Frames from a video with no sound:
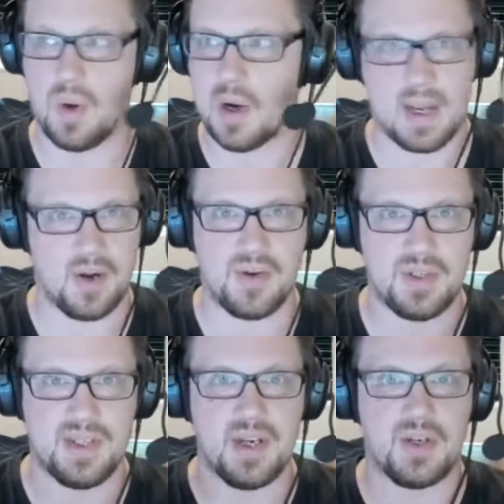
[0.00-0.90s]
Our characters
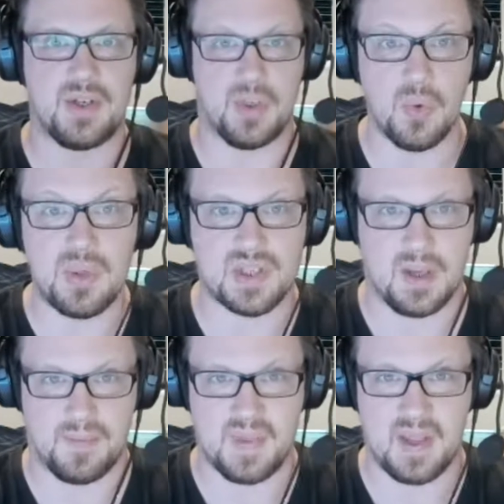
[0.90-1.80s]
need to do
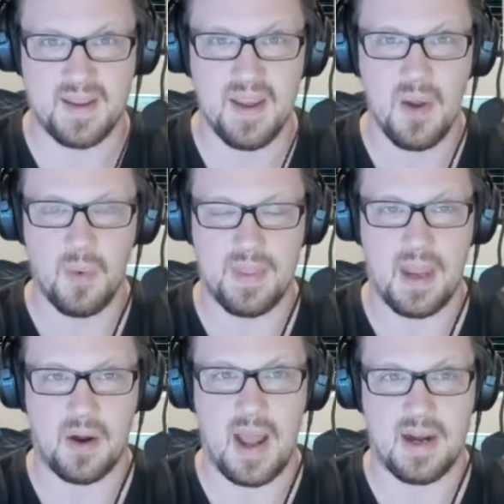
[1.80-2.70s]
something when they
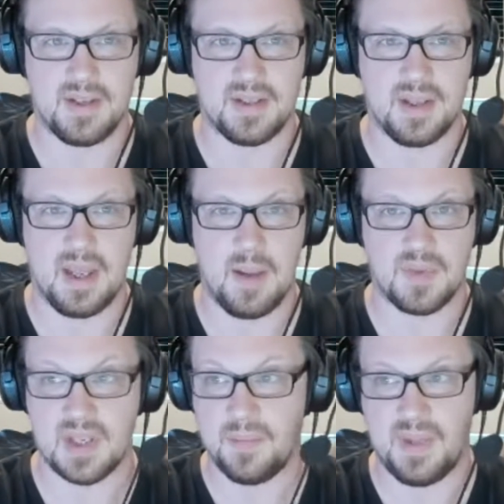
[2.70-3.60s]
are added to the game,
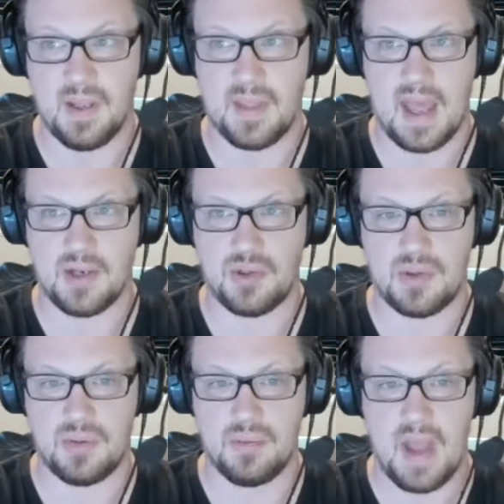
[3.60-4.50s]
something that
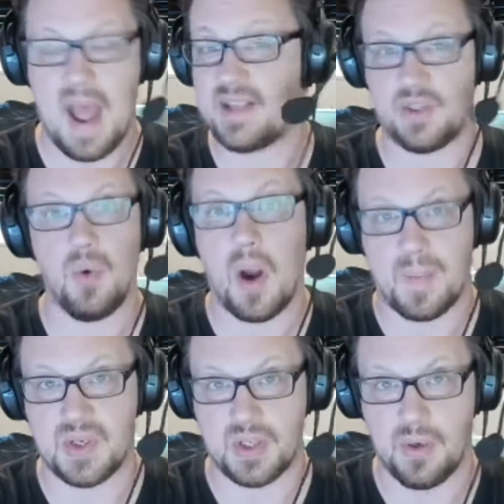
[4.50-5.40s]
adds new
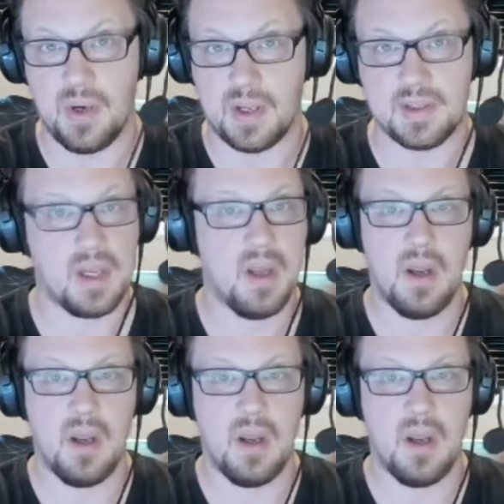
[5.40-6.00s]
opportunities,